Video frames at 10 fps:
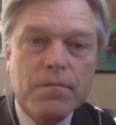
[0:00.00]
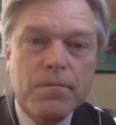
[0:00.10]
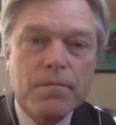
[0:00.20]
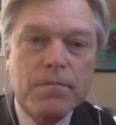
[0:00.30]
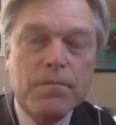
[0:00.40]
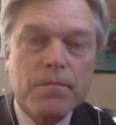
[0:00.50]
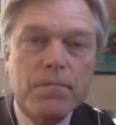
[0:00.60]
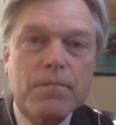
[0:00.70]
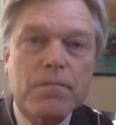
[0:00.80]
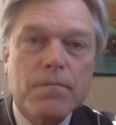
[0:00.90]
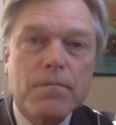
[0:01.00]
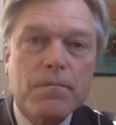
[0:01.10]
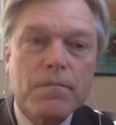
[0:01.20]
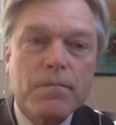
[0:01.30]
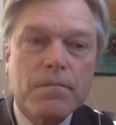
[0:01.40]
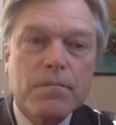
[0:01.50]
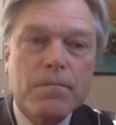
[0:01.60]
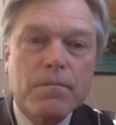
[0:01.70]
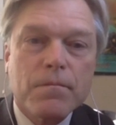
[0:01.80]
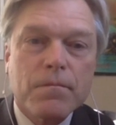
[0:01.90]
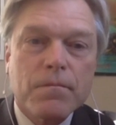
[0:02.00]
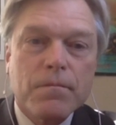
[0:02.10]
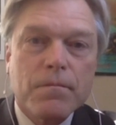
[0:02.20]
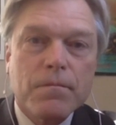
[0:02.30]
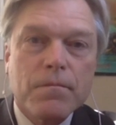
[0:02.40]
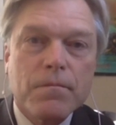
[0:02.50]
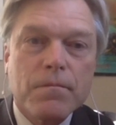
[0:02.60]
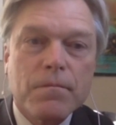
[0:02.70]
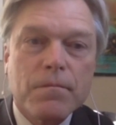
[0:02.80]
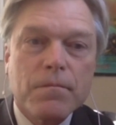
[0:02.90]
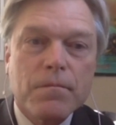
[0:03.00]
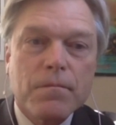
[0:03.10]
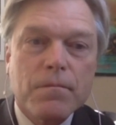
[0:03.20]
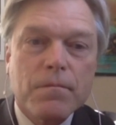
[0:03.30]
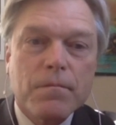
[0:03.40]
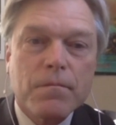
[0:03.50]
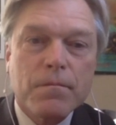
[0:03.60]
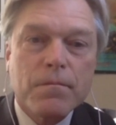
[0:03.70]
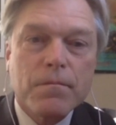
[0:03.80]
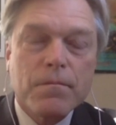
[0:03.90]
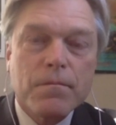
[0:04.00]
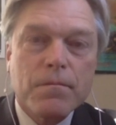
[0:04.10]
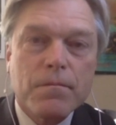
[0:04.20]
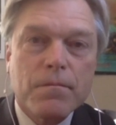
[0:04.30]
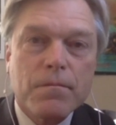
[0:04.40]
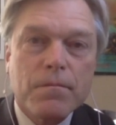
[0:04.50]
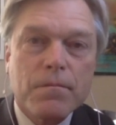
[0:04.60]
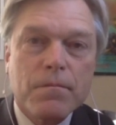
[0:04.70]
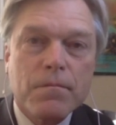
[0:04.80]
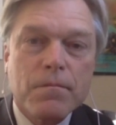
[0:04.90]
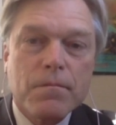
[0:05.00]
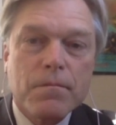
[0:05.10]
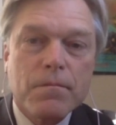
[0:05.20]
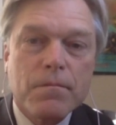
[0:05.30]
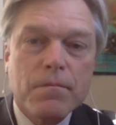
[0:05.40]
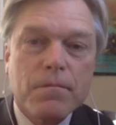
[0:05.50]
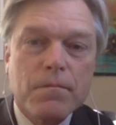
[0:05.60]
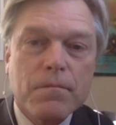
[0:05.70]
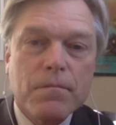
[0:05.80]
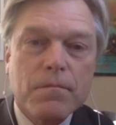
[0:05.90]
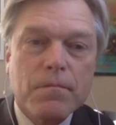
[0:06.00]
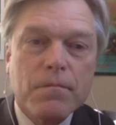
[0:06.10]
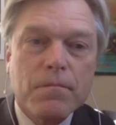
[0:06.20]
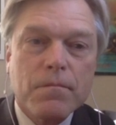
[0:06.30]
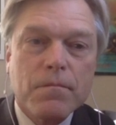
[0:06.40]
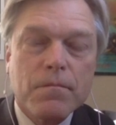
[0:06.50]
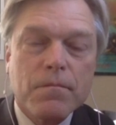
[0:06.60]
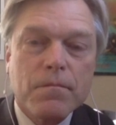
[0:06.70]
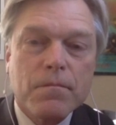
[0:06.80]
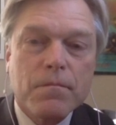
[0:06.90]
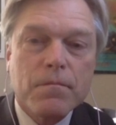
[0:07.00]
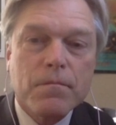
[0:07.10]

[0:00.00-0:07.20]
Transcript: The person shown says nothing.